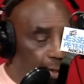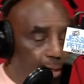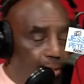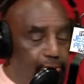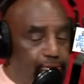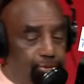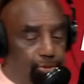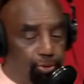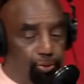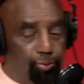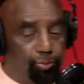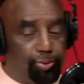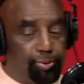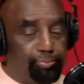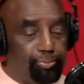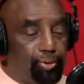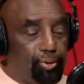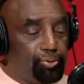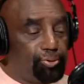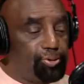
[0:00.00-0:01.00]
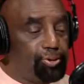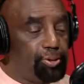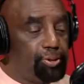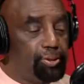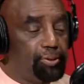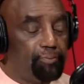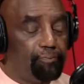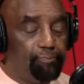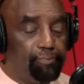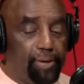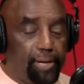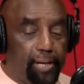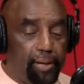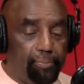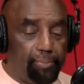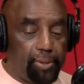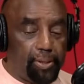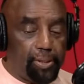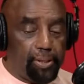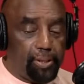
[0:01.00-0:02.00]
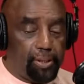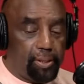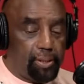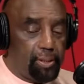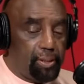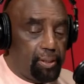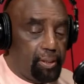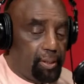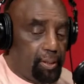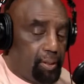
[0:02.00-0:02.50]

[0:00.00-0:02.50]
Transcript: also rebuilding the family